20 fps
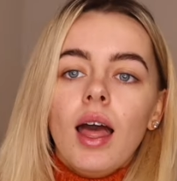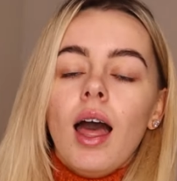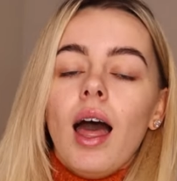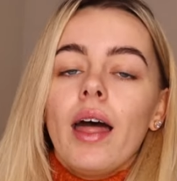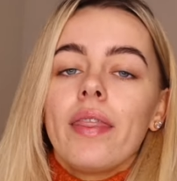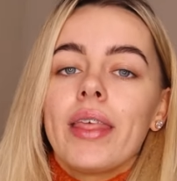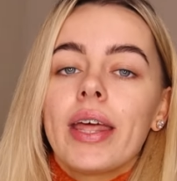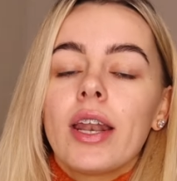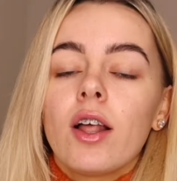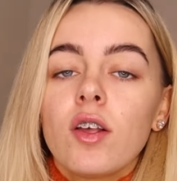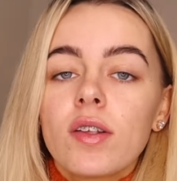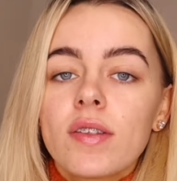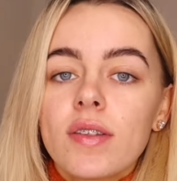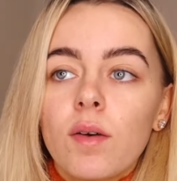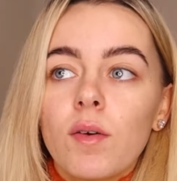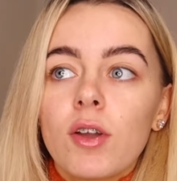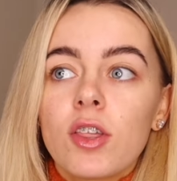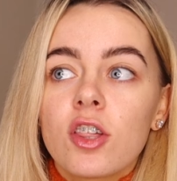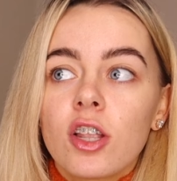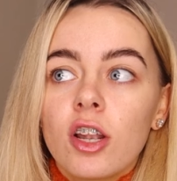And then
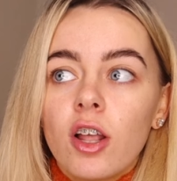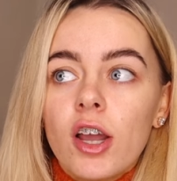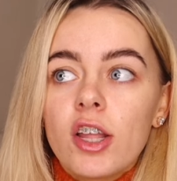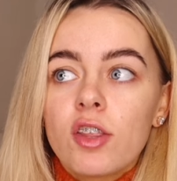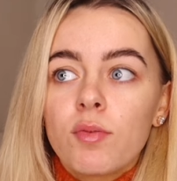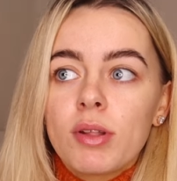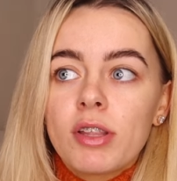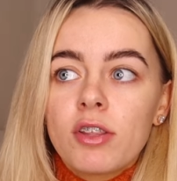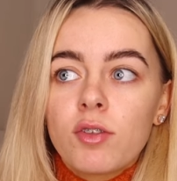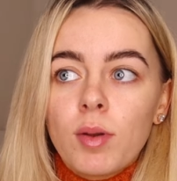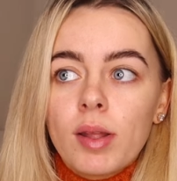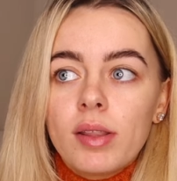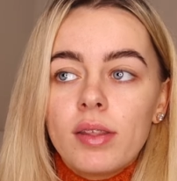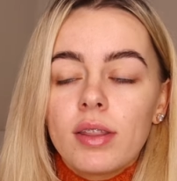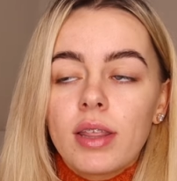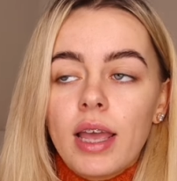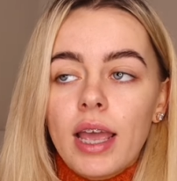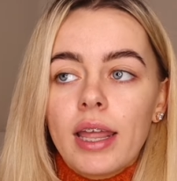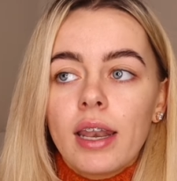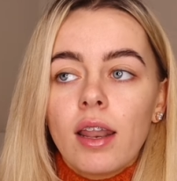also in July
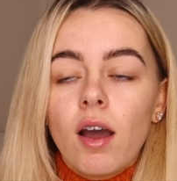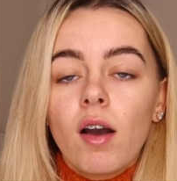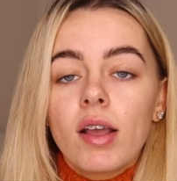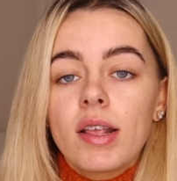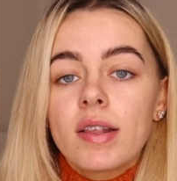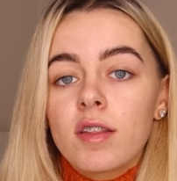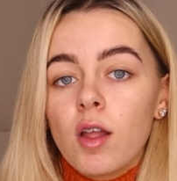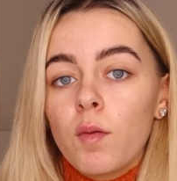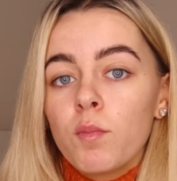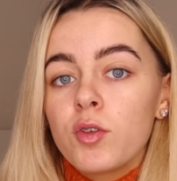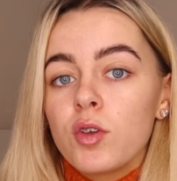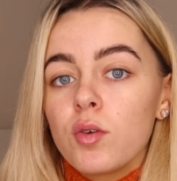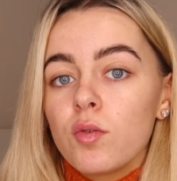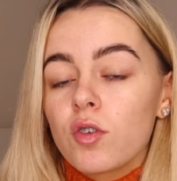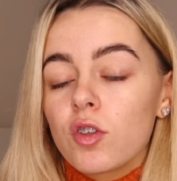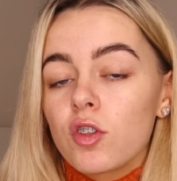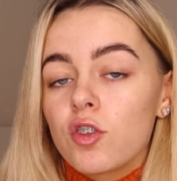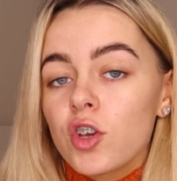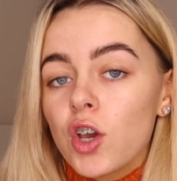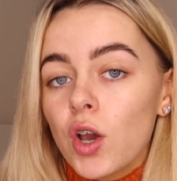2020 then I stopped
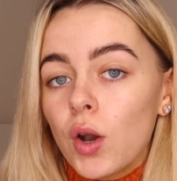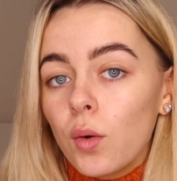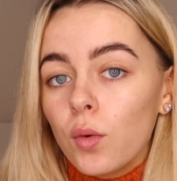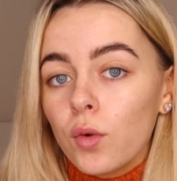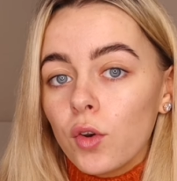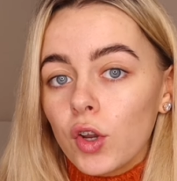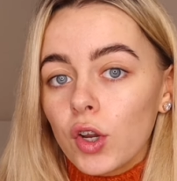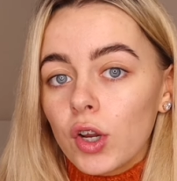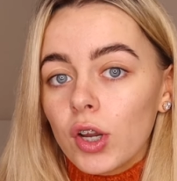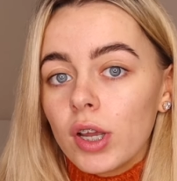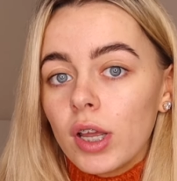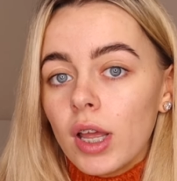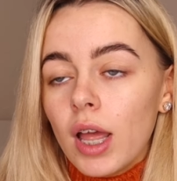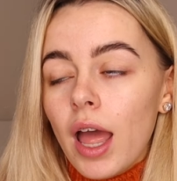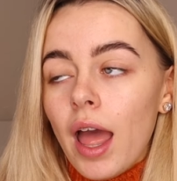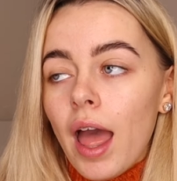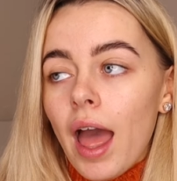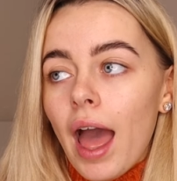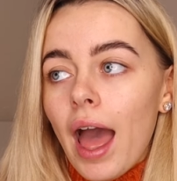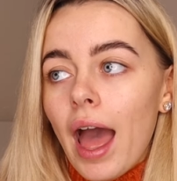using toner,
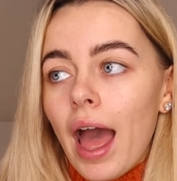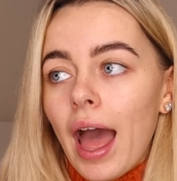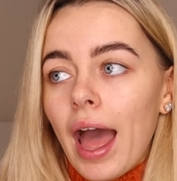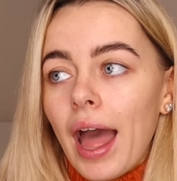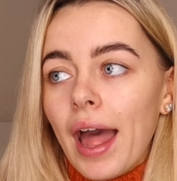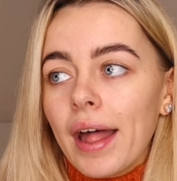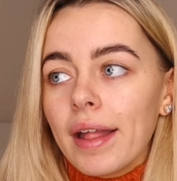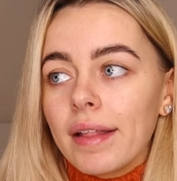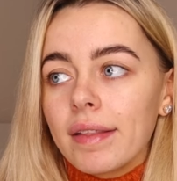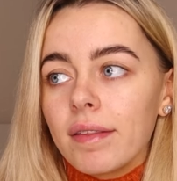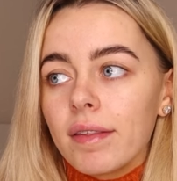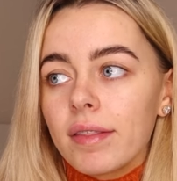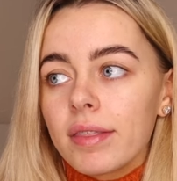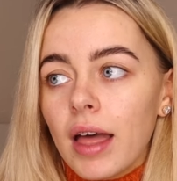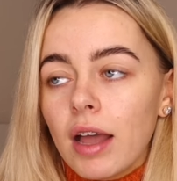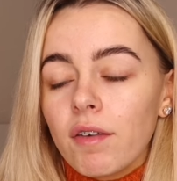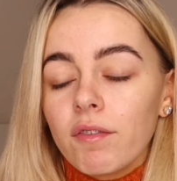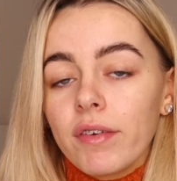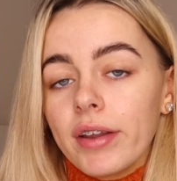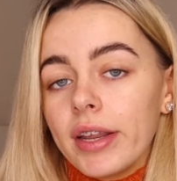and
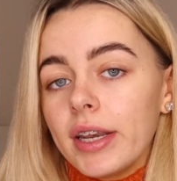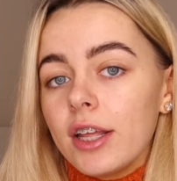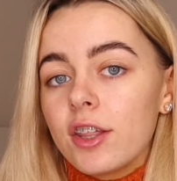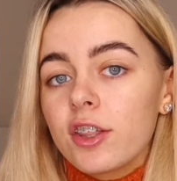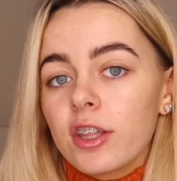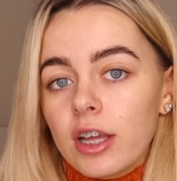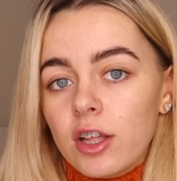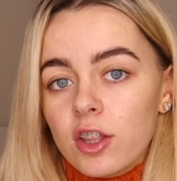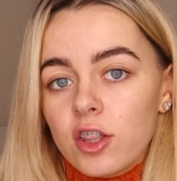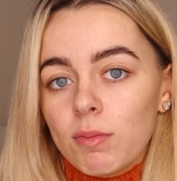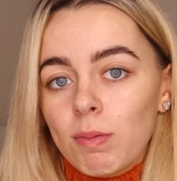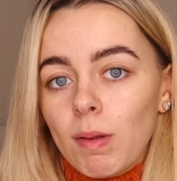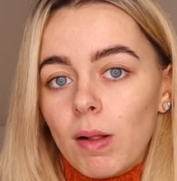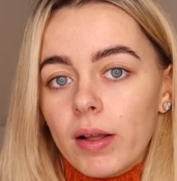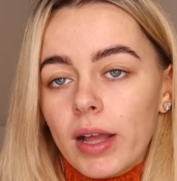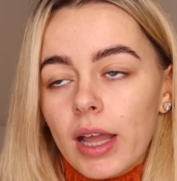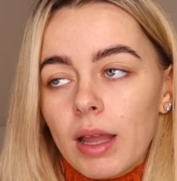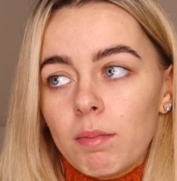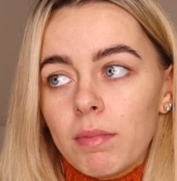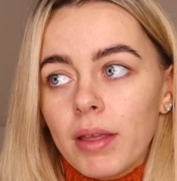that really changed the
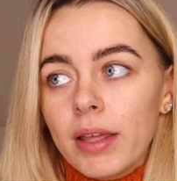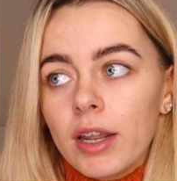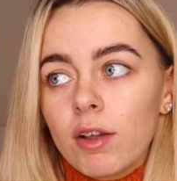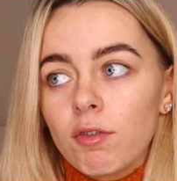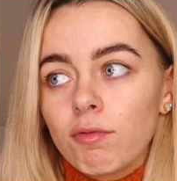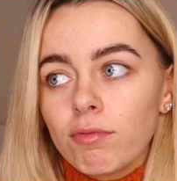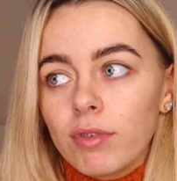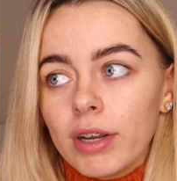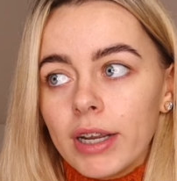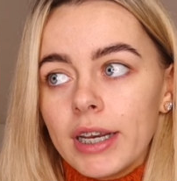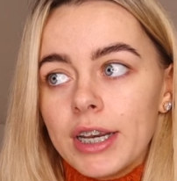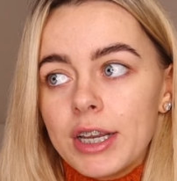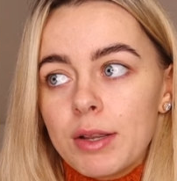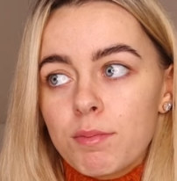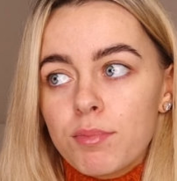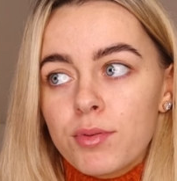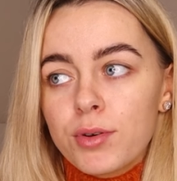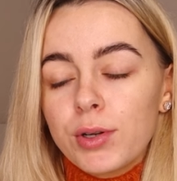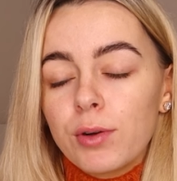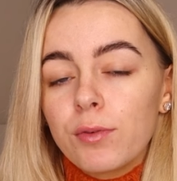ball game. Then it really
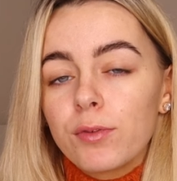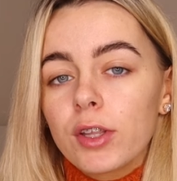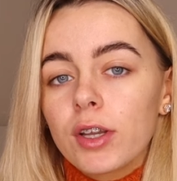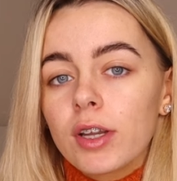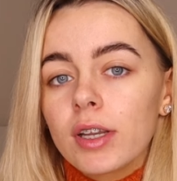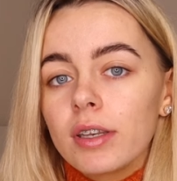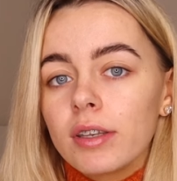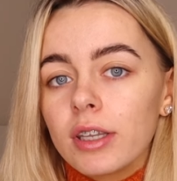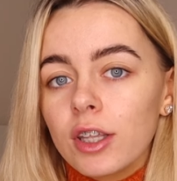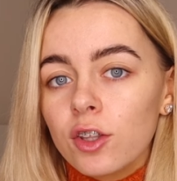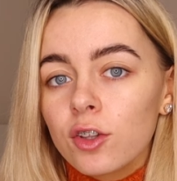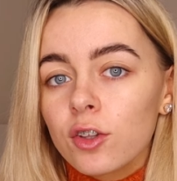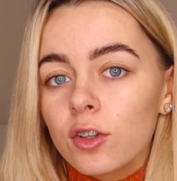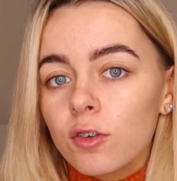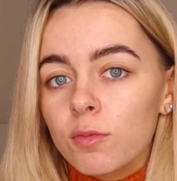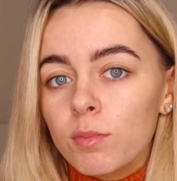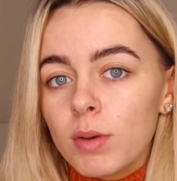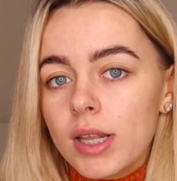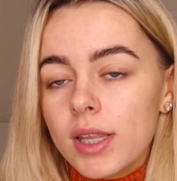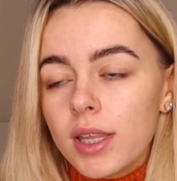improved the condition
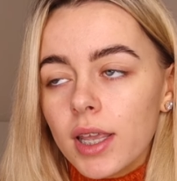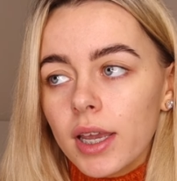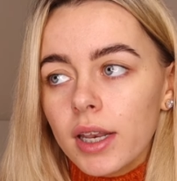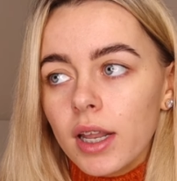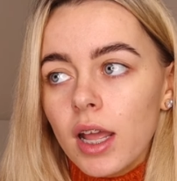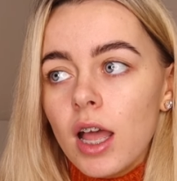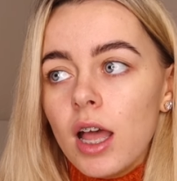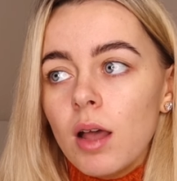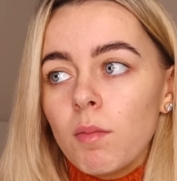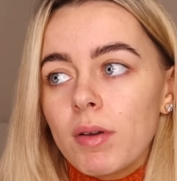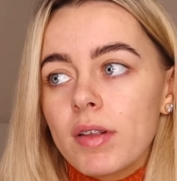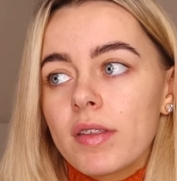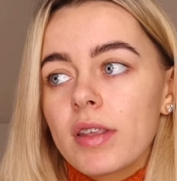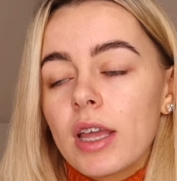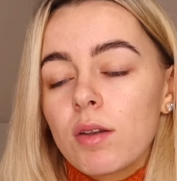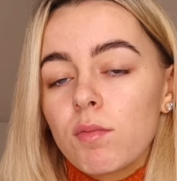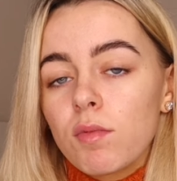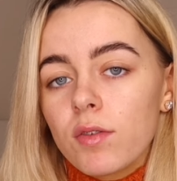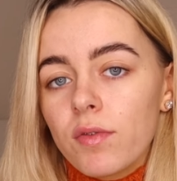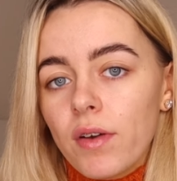of my skin. My
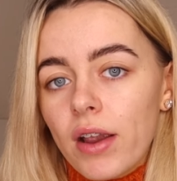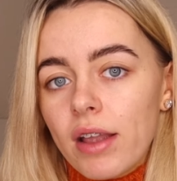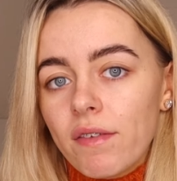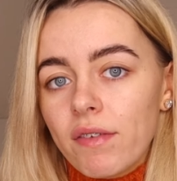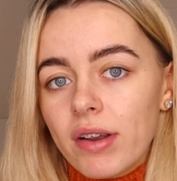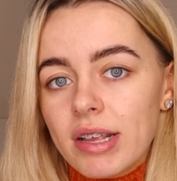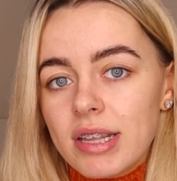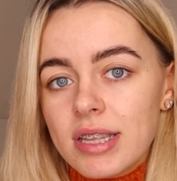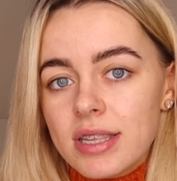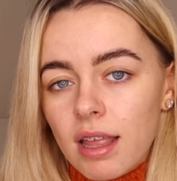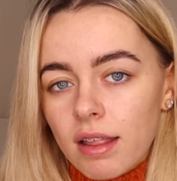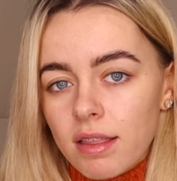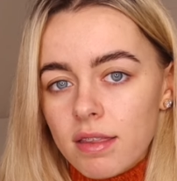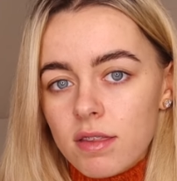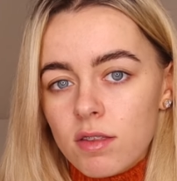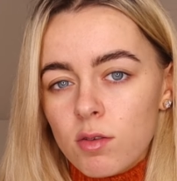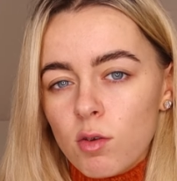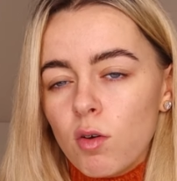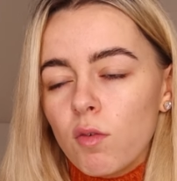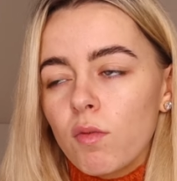skin was very
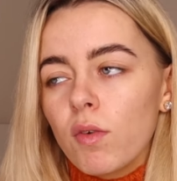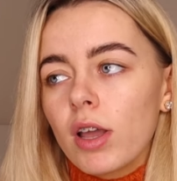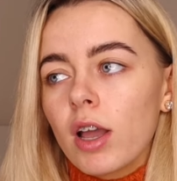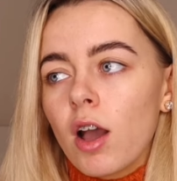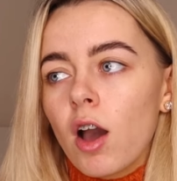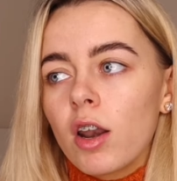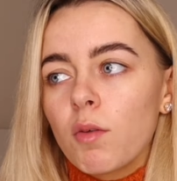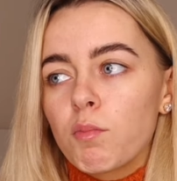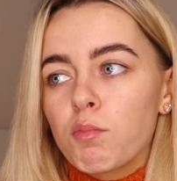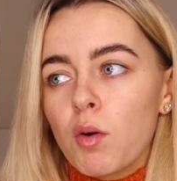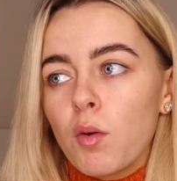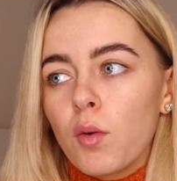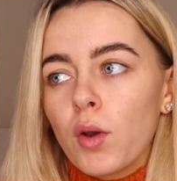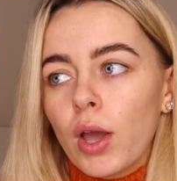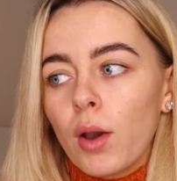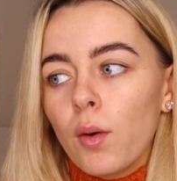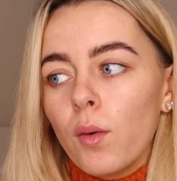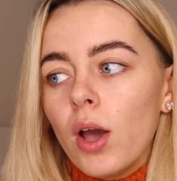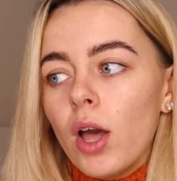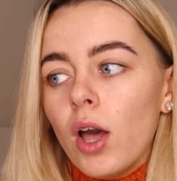sensitive. It kind of broke
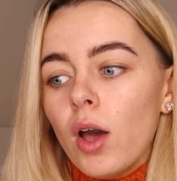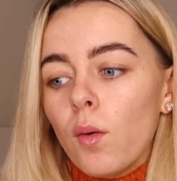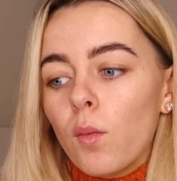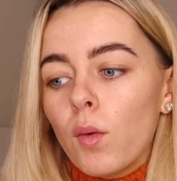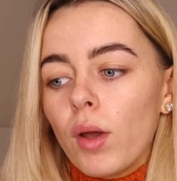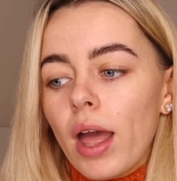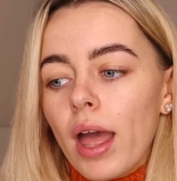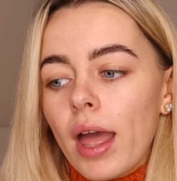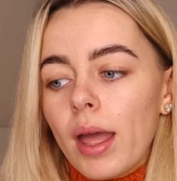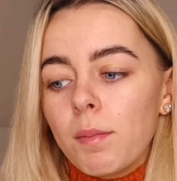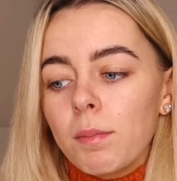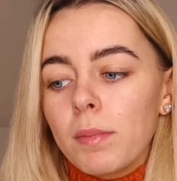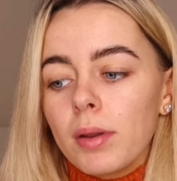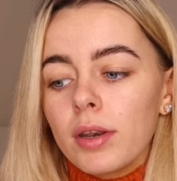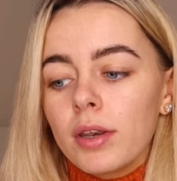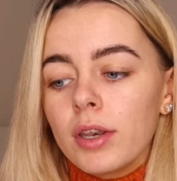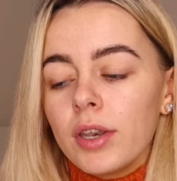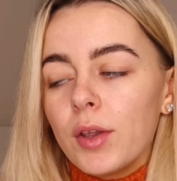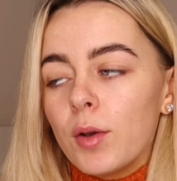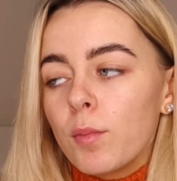out with
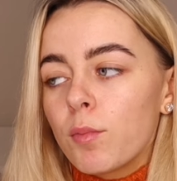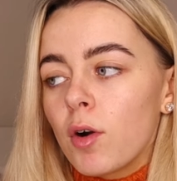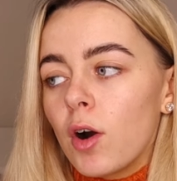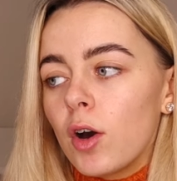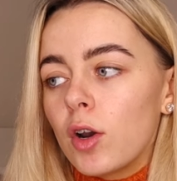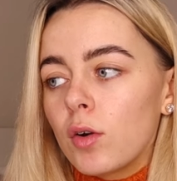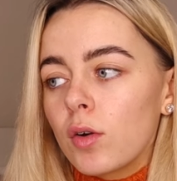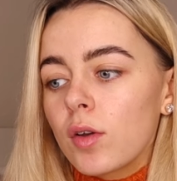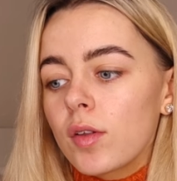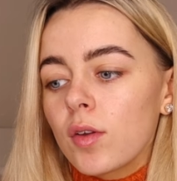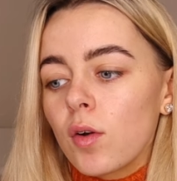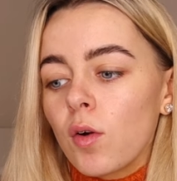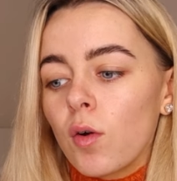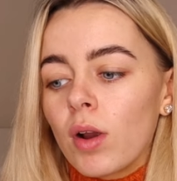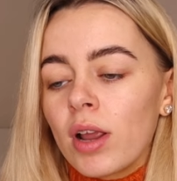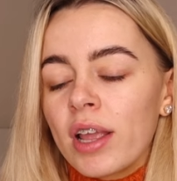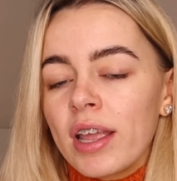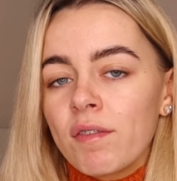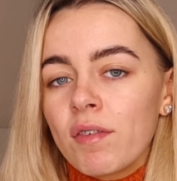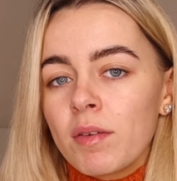new products
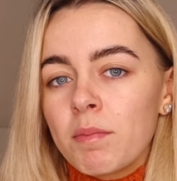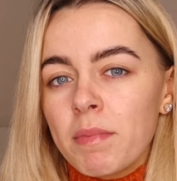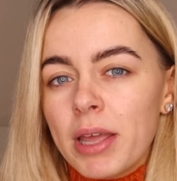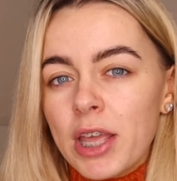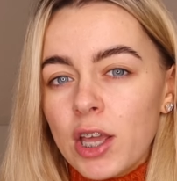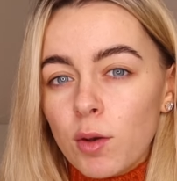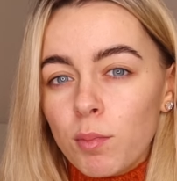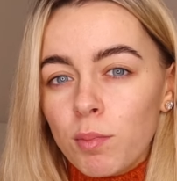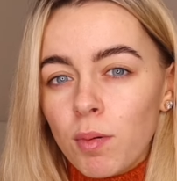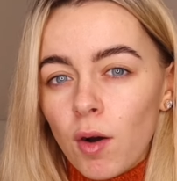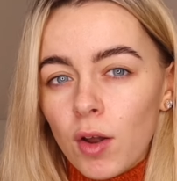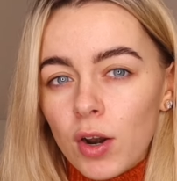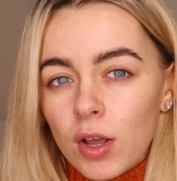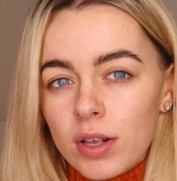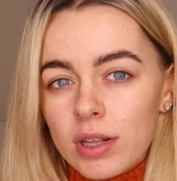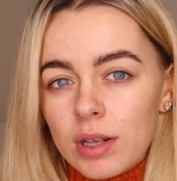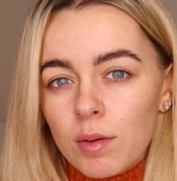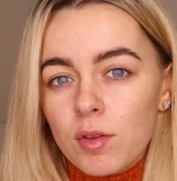or even makeup products.